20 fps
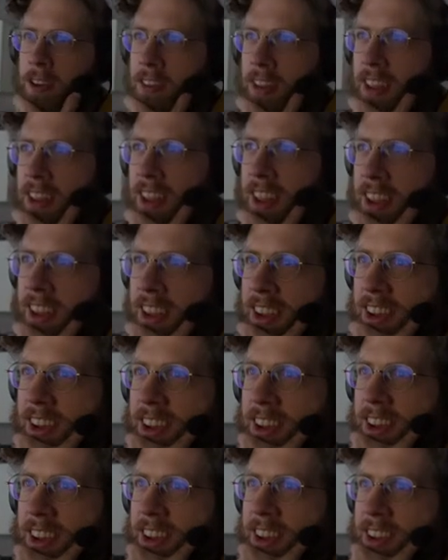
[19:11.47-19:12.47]
that like
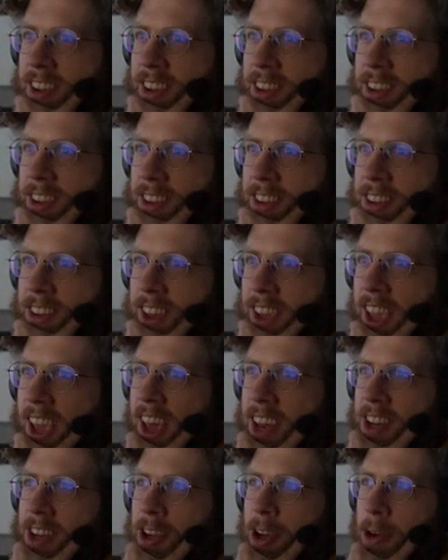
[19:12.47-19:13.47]
the
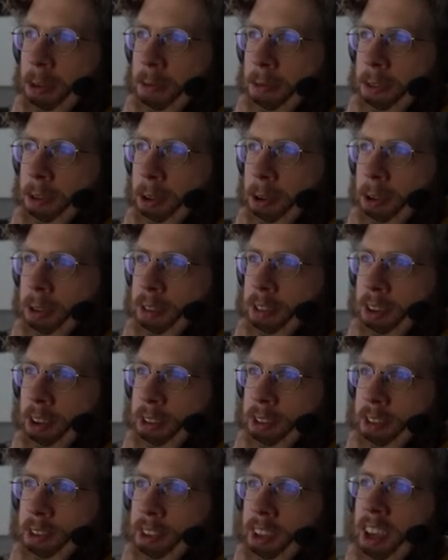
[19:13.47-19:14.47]
catacomb floors
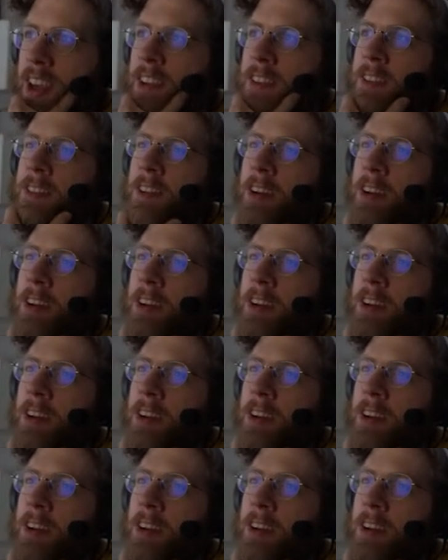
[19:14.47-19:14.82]
aren't safe,